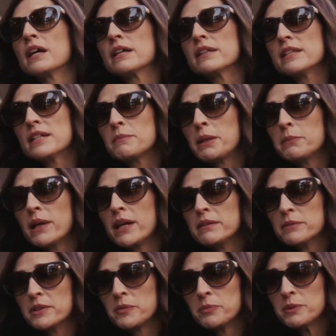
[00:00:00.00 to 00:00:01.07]
I think my
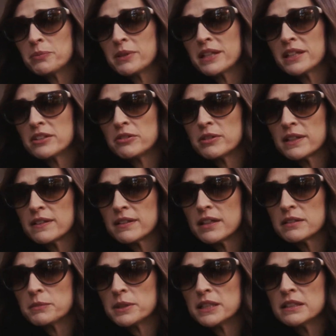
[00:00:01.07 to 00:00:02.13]
mind must be playing tricks
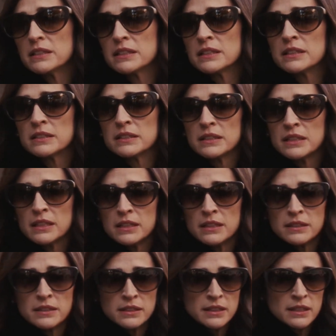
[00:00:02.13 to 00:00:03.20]
on me.
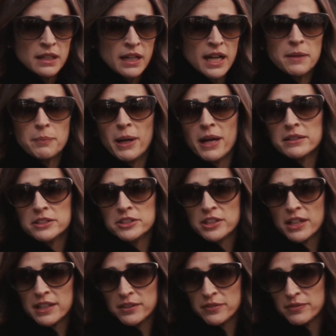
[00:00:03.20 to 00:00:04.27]
I
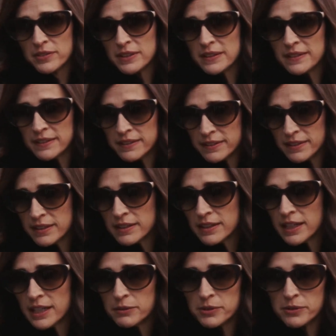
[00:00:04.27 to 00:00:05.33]
apologize for insisting
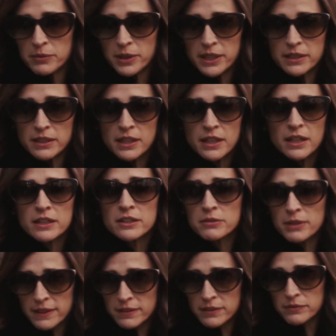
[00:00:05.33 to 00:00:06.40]
that I was right.
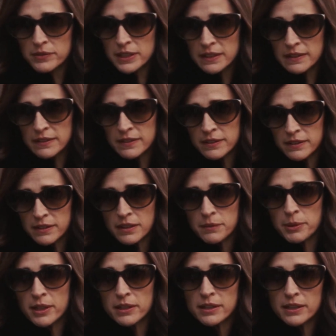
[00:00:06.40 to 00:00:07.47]
Aggressively insisting
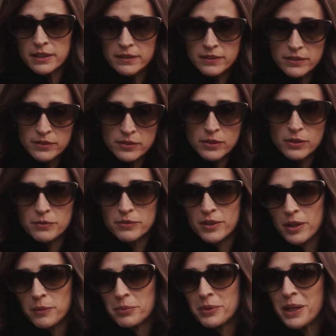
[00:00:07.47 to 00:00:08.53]
upon things is an
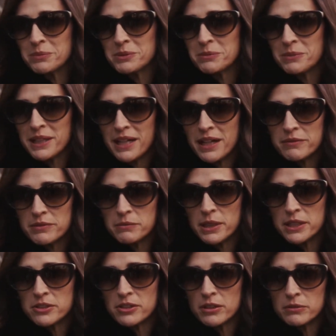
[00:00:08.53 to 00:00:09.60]
overall problem I have in
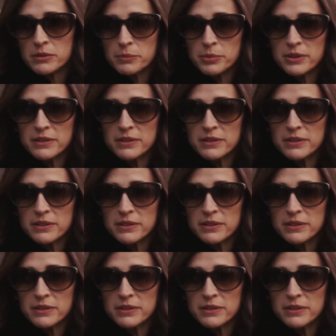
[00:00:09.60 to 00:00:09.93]
my general